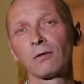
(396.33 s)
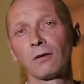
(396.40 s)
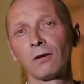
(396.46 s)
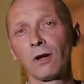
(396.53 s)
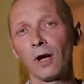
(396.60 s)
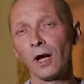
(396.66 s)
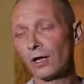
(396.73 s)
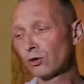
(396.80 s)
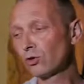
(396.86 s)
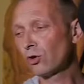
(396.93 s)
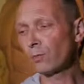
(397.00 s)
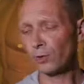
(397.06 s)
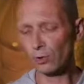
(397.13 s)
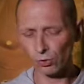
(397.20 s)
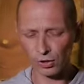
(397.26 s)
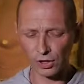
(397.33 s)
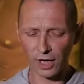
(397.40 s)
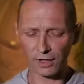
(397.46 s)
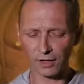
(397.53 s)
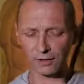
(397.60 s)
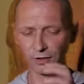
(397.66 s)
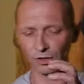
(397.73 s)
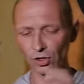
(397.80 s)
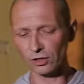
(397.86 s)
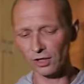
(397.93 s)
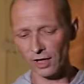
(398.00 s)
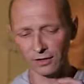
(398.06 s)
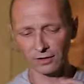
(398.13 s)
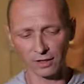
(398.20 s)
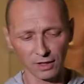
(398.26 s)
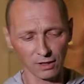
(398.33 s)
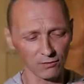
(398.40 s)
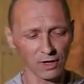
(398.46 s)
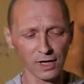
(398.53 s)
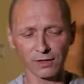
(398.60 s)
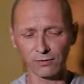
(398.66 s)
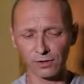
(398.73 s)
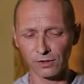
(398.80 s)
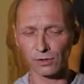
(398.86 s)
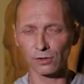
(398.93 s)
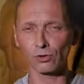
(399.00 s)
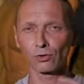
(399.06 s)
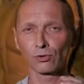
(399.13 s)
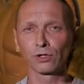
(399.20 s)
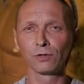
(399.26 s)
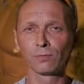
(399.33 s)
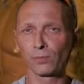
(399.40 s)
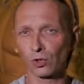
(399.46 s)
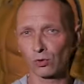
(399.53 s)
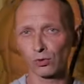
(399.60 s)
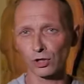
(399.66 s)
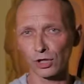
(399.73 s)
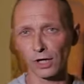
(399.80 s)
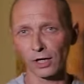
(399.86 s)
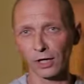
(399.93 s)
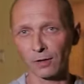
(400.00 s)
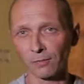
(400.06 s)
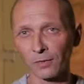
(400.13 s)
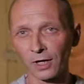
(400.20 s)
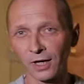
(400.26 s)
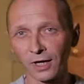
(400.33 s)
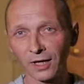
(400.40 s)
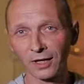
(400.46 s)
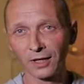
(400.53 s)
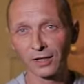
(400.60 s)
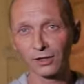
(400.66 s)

One hemisphere begins to negotiate with the other hemisphere,